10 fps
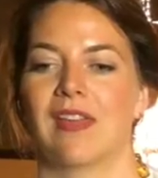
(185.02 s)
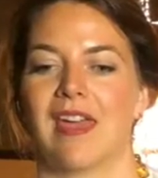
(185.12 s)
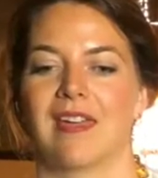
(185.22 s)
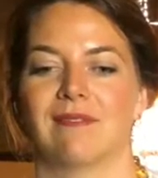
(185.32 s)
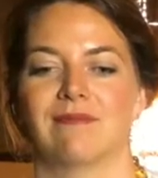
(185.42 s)

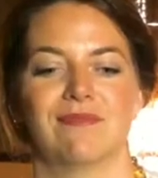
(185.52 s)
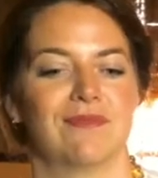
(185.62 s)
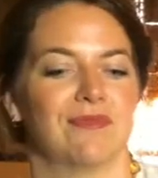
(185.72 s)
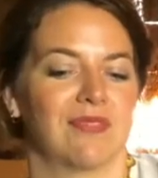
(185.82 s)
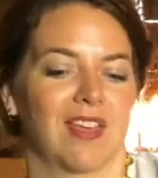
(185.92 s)
they
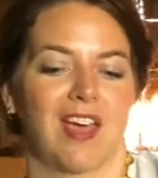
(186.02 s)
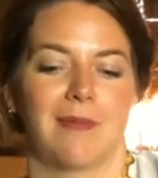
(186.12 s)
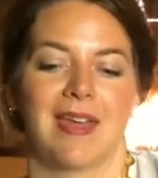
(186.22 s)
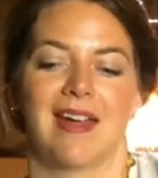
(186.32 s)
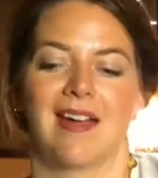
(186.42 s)
come
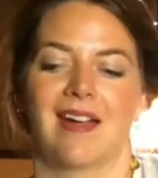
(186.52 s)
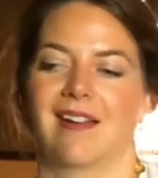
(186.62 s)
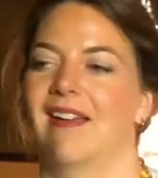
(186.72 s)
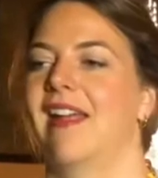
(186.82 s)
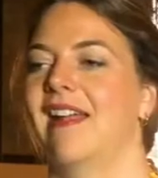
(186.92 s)
in and,
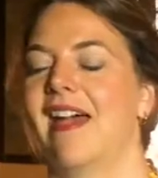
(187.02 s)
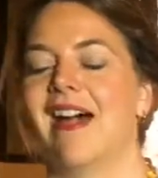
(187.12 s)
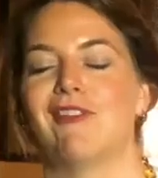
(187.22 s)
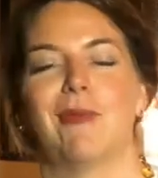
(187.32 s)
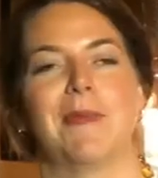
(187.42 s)
and have a